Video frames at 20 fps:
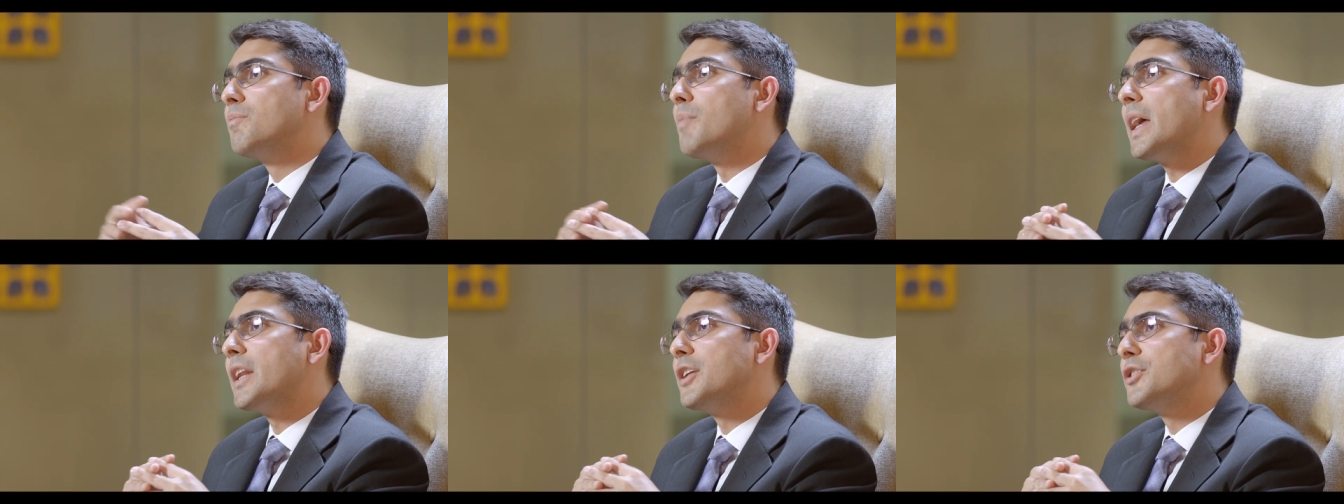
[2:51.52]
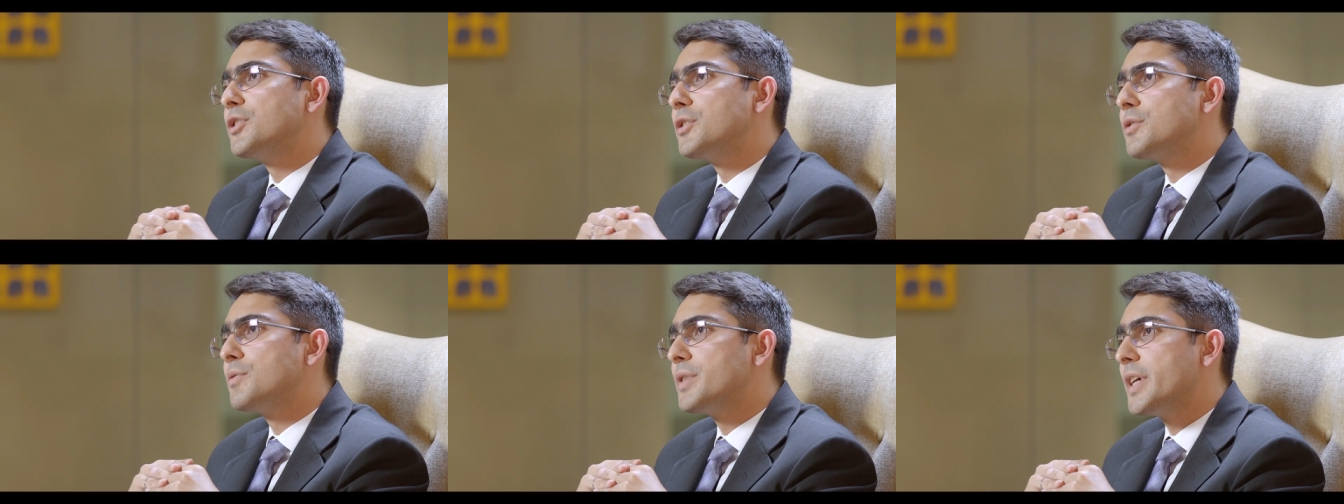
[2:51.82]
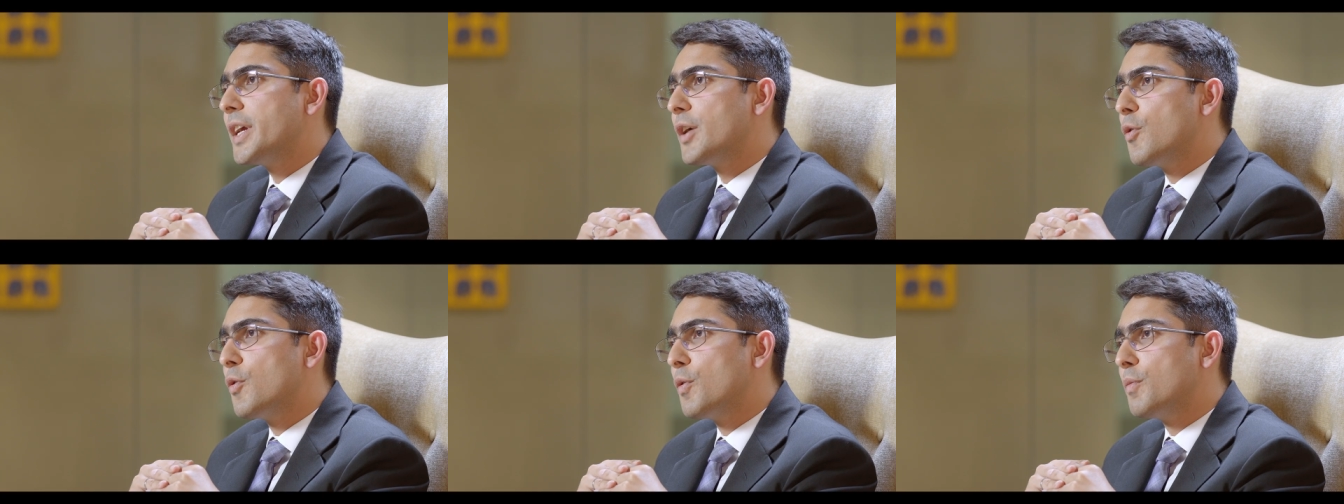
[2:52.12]
manager to
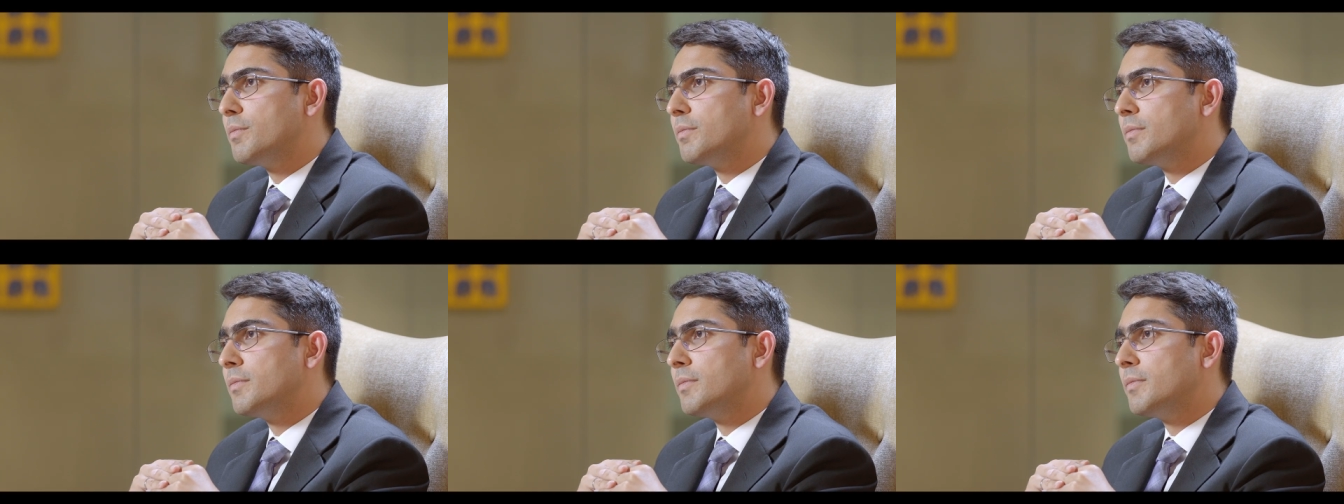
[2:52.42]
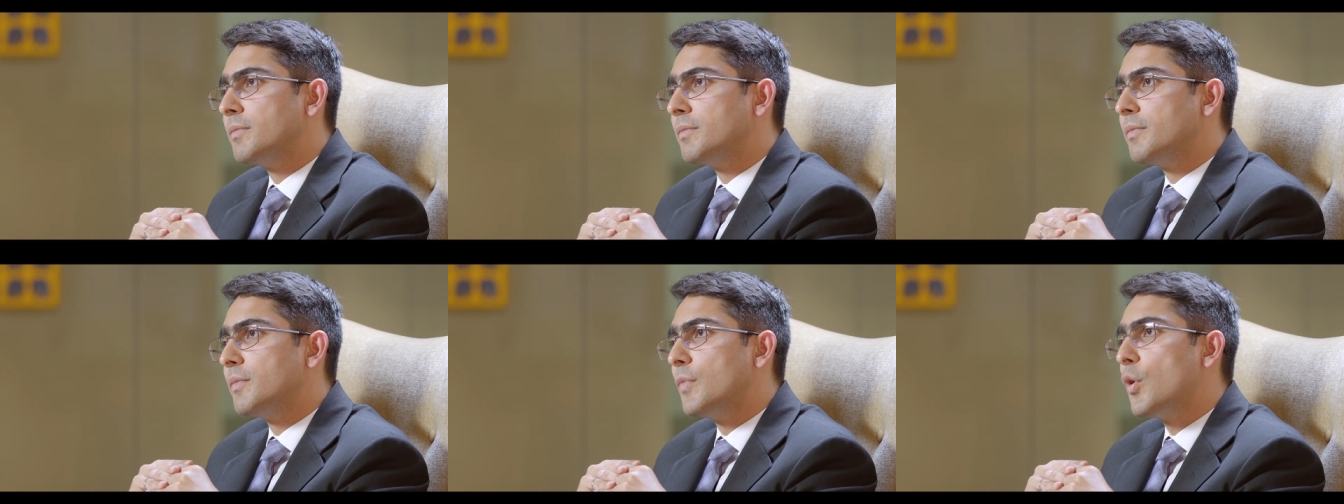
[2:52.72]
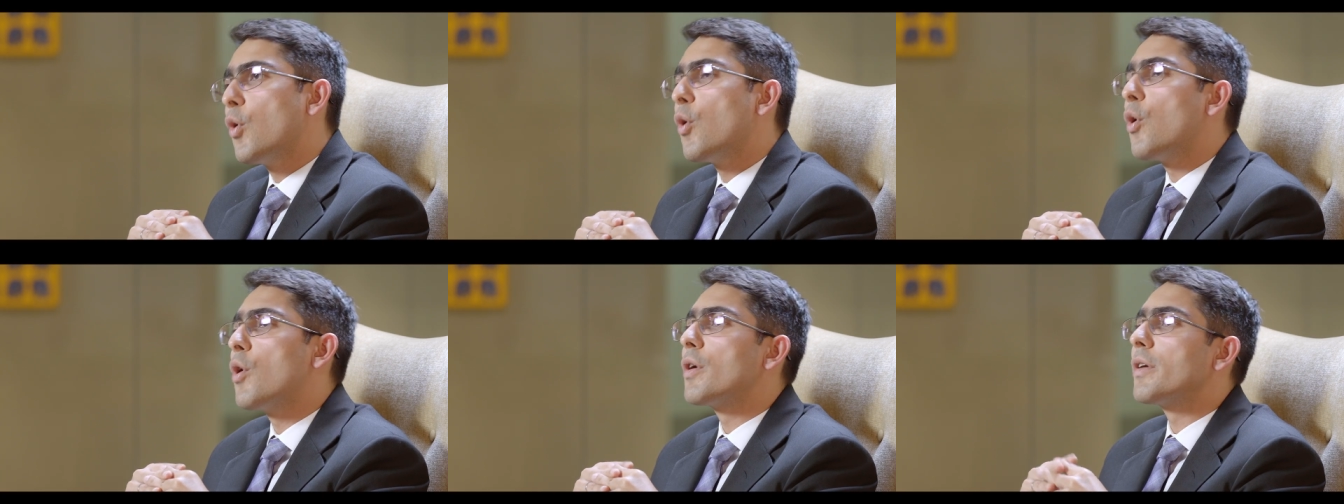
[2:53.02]
take home
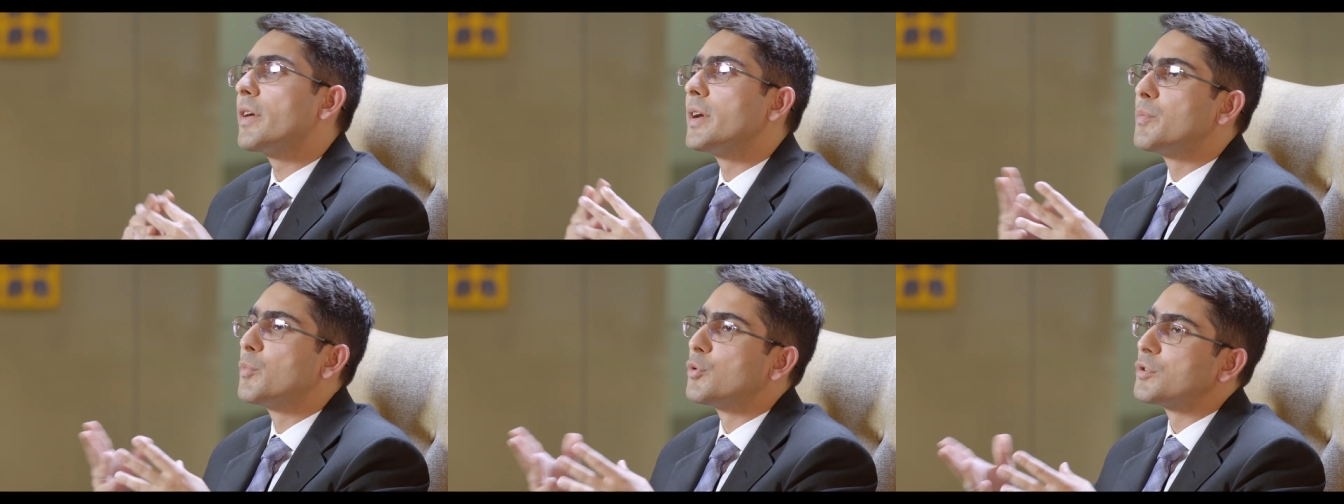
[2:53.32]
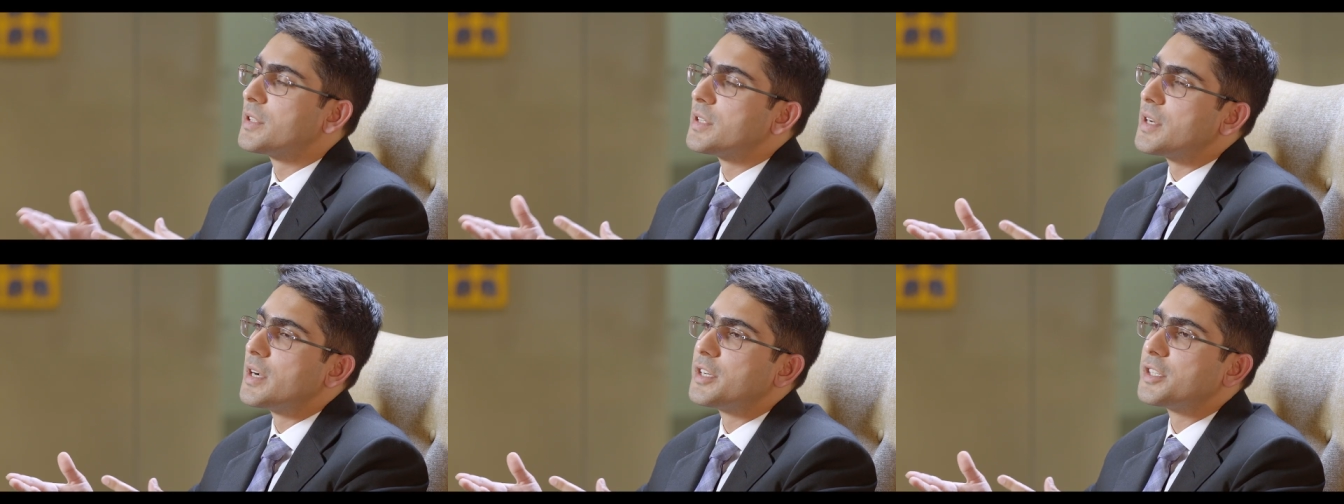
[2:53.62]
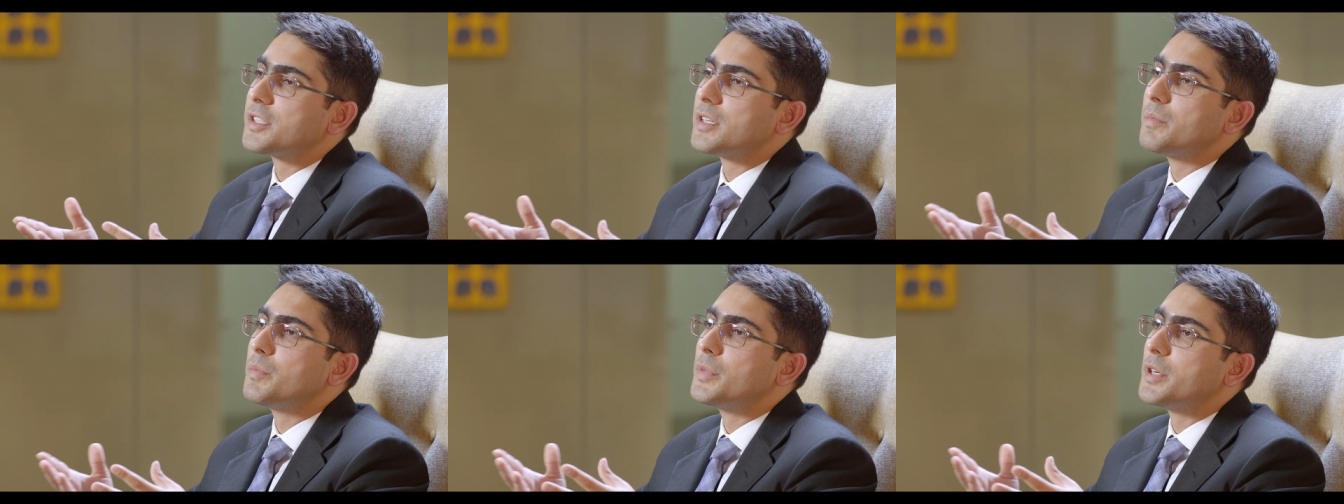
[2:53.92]
or it puts an
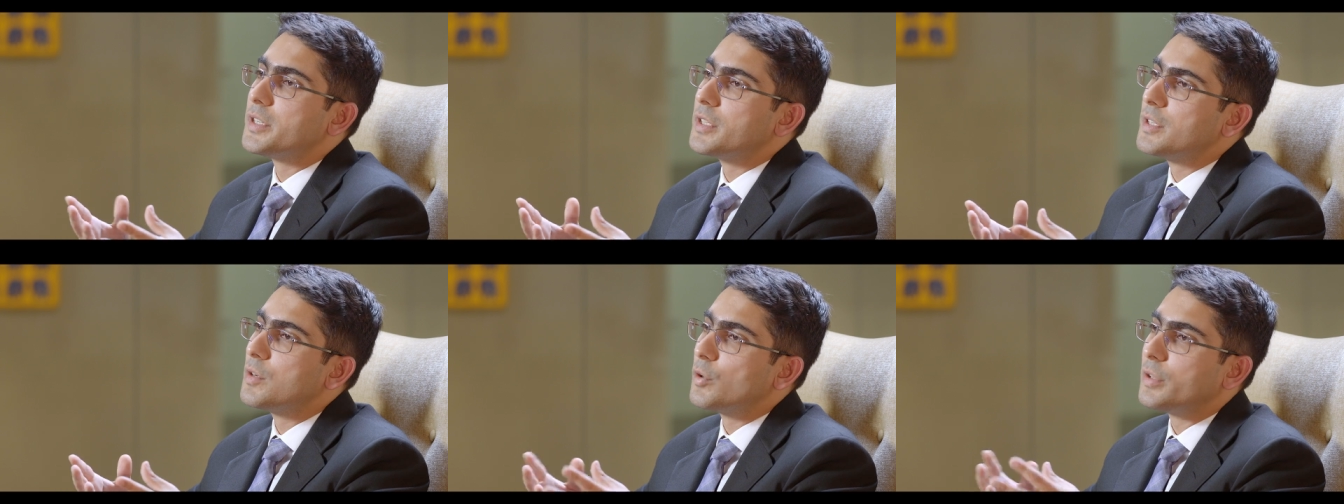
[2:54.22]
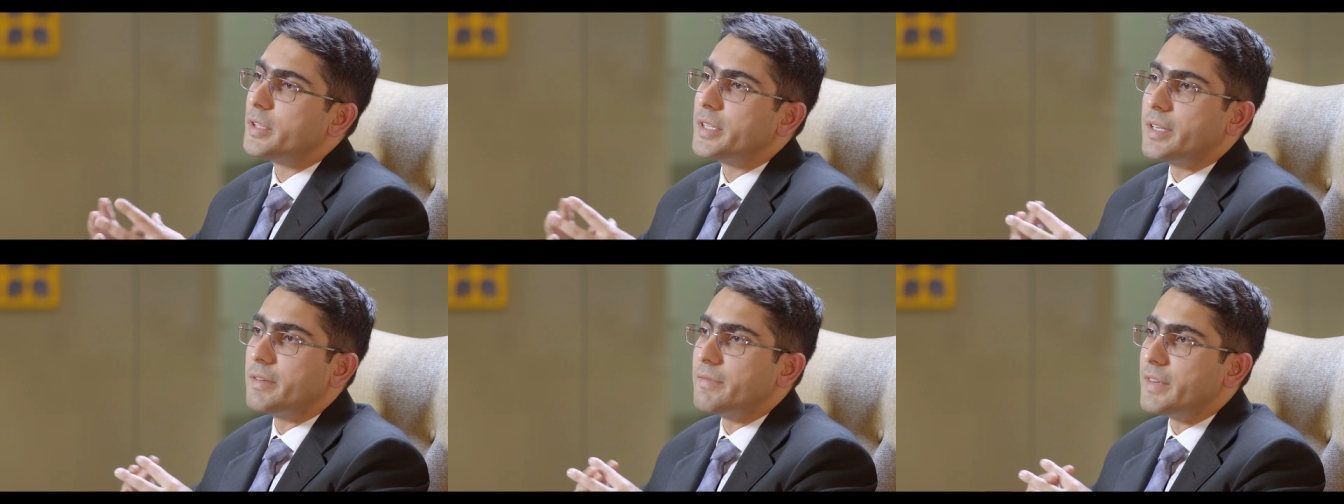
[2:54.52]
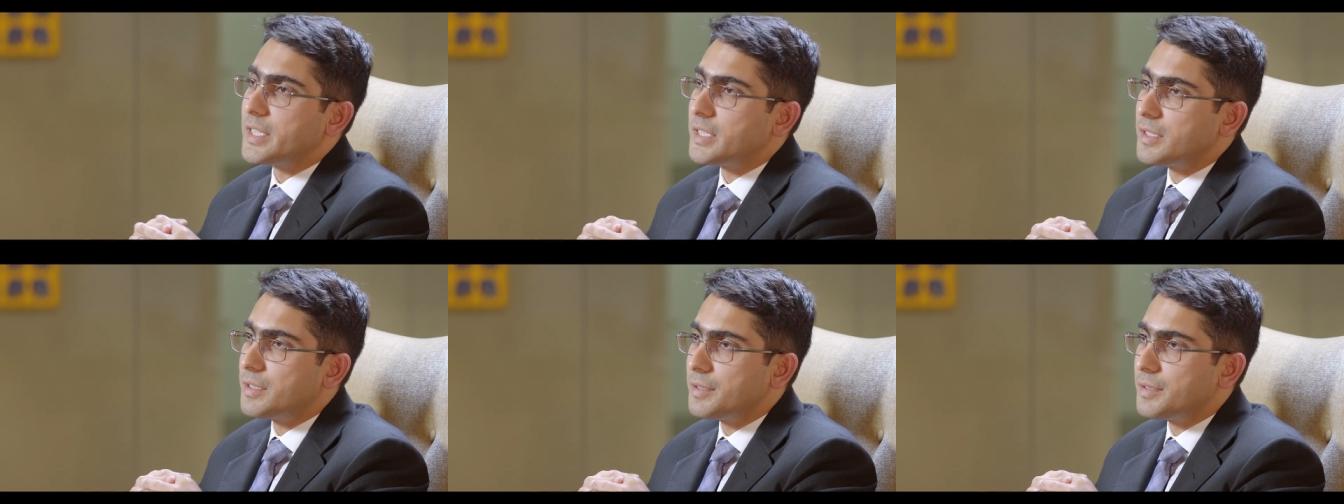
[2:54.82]
additional burden on the
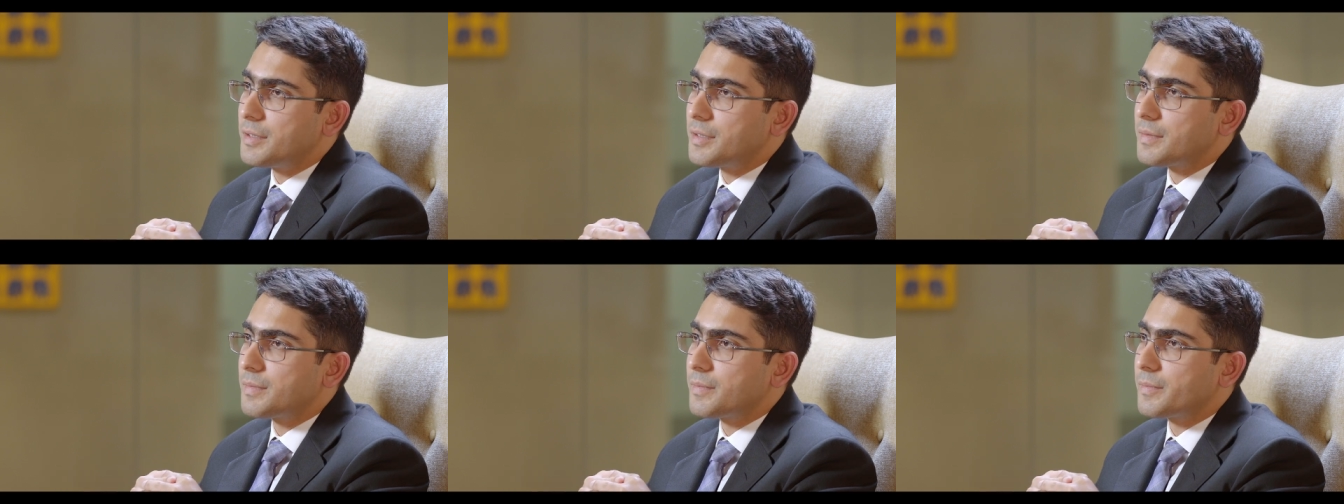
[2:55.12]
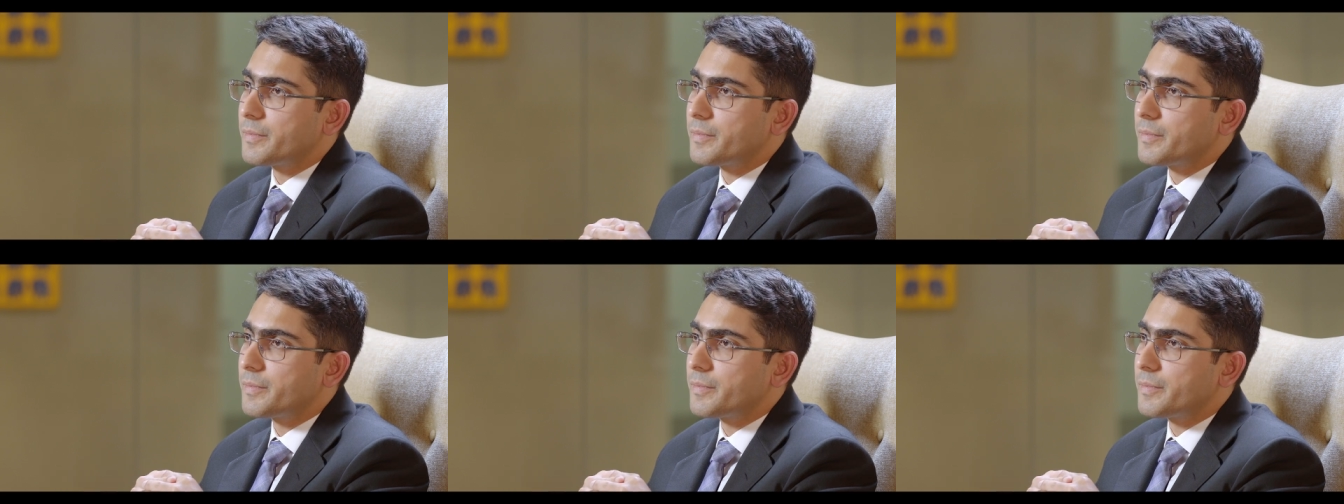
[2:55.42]
investors.